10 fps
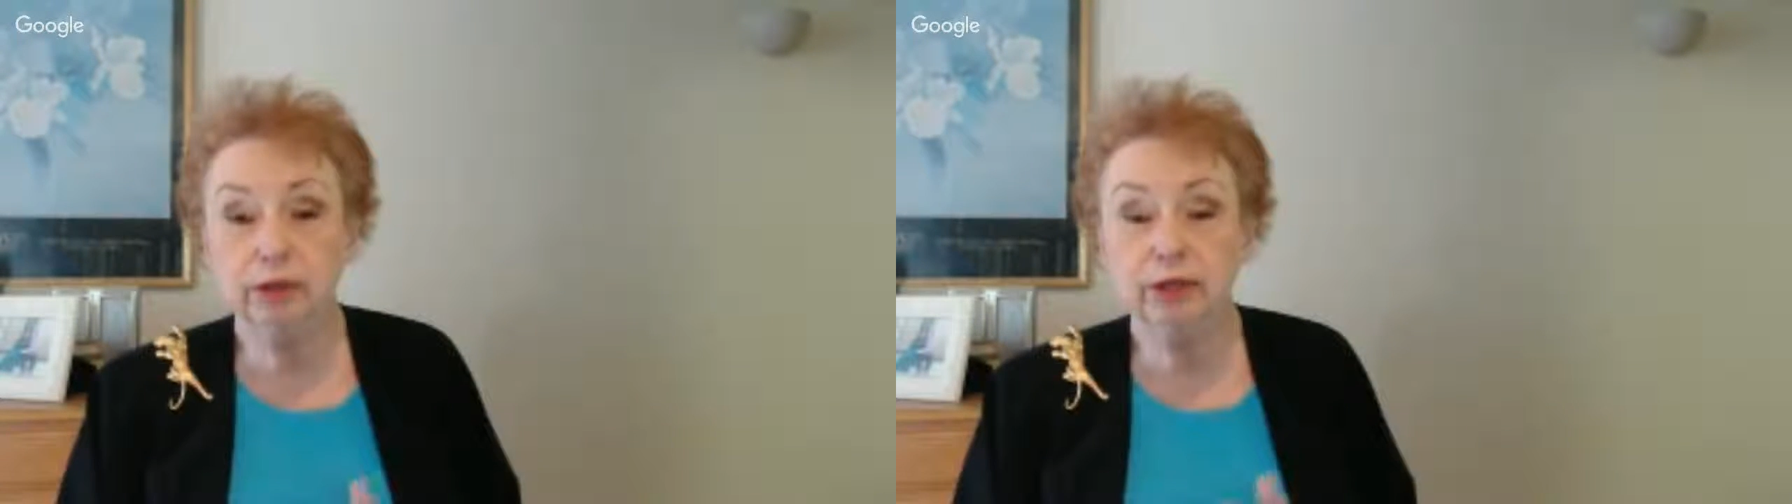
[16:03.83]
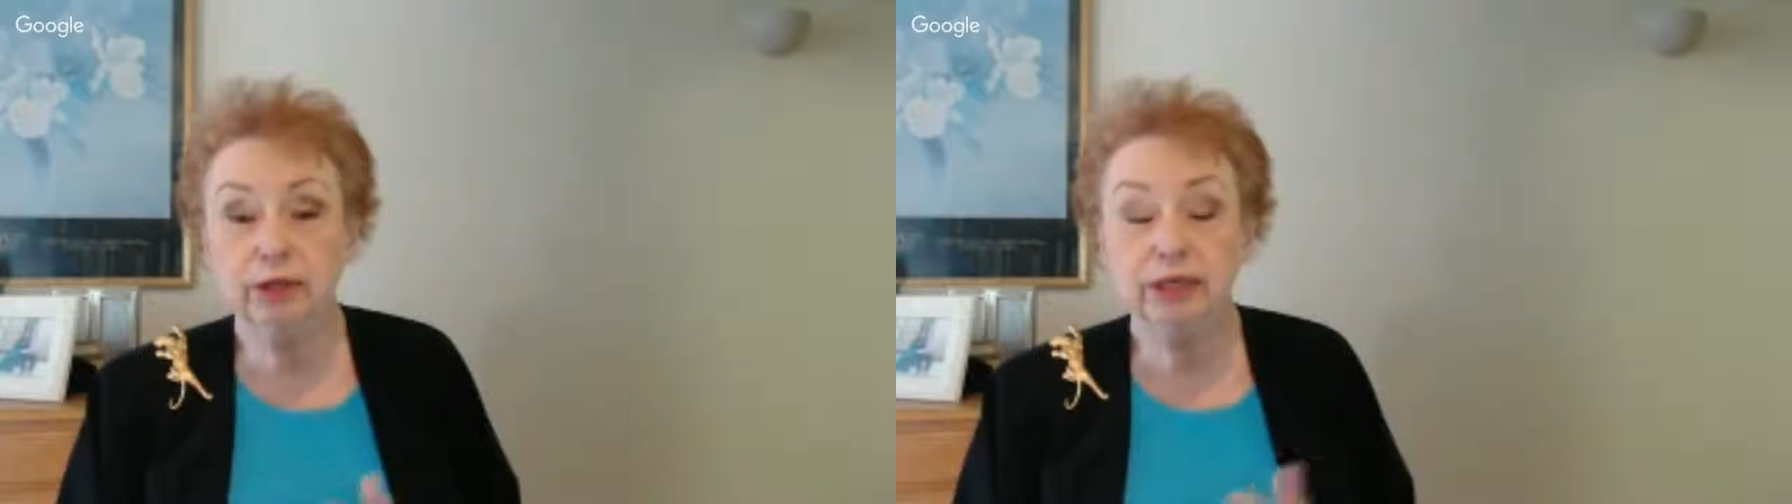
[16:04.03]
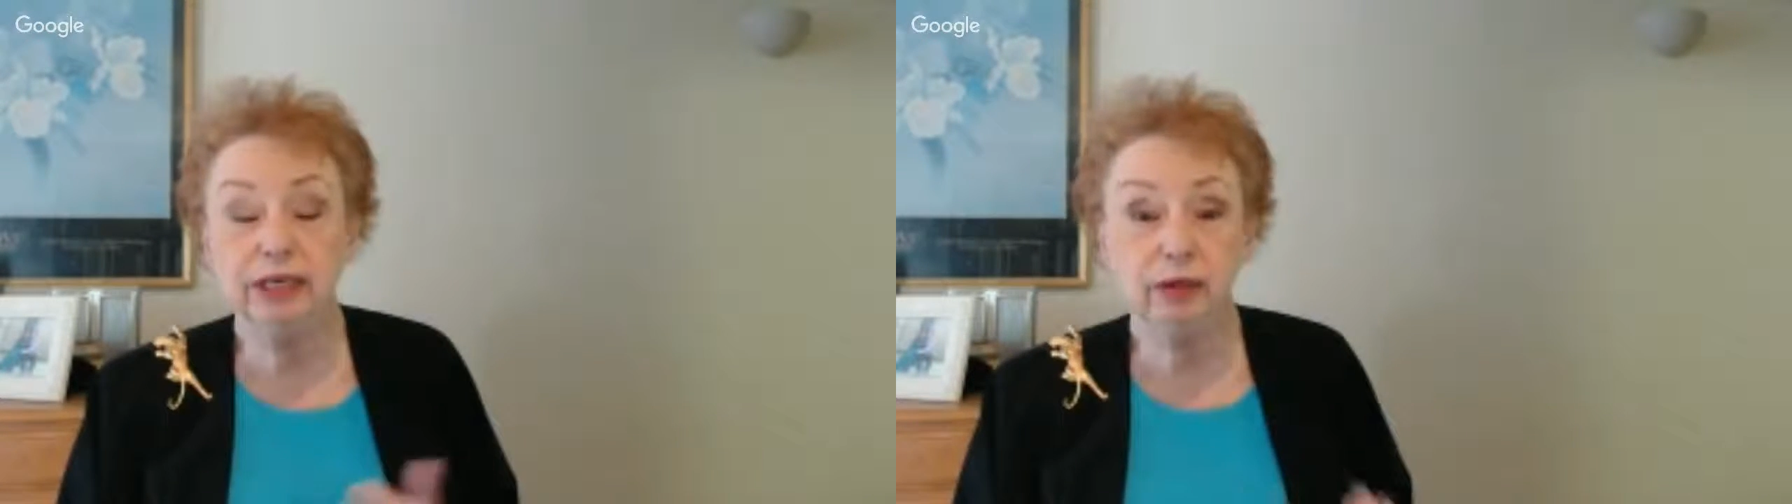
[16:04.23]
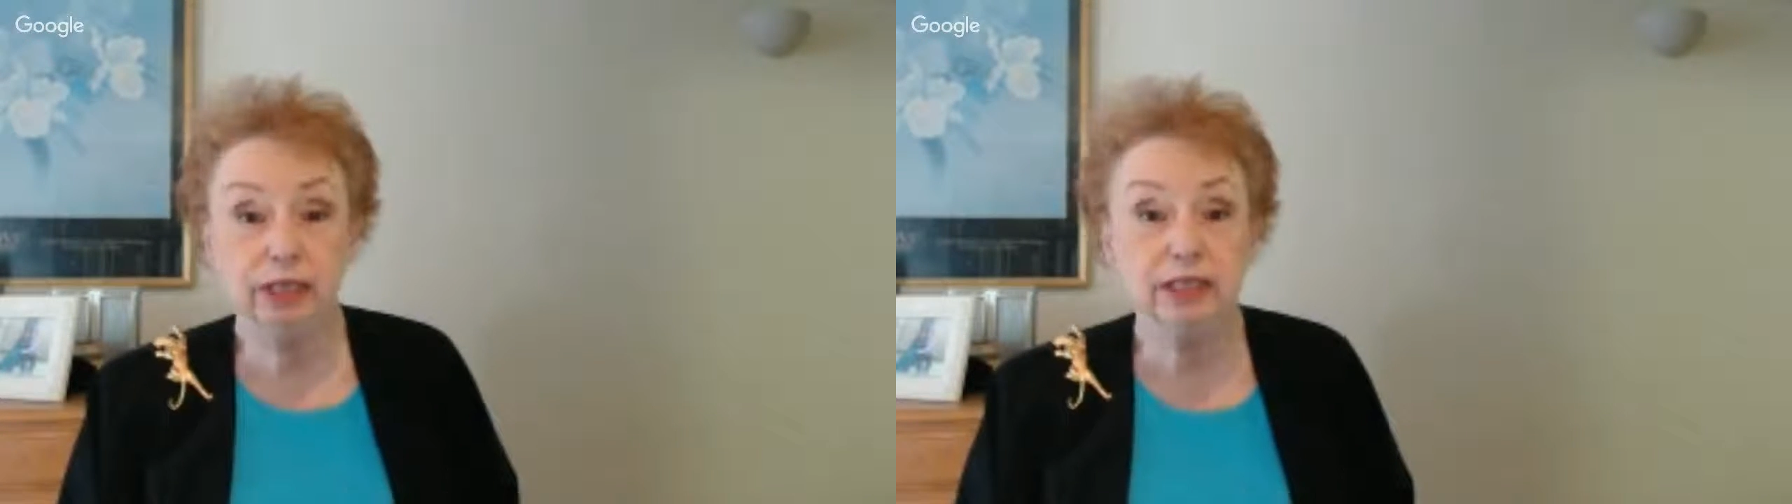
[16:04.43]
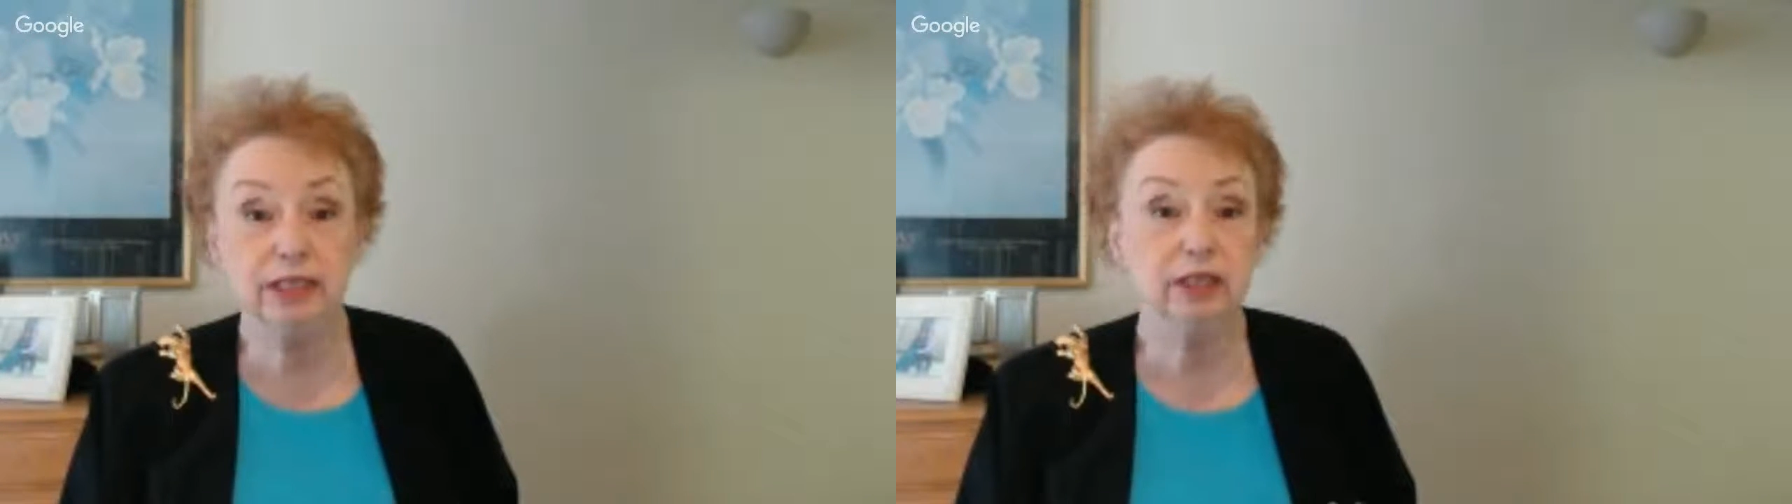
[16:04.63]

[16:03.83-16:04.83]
can either get sick,